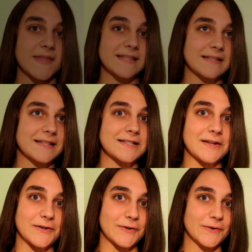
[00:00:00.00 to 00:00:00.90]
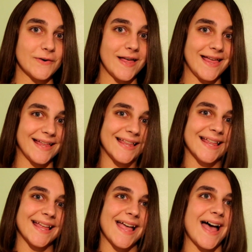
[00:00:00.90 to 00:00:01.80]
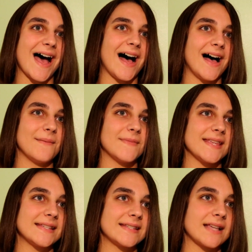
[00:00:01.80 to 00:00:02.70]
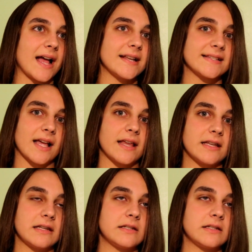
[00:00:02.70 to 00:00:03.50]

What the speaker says: this is new. This I decided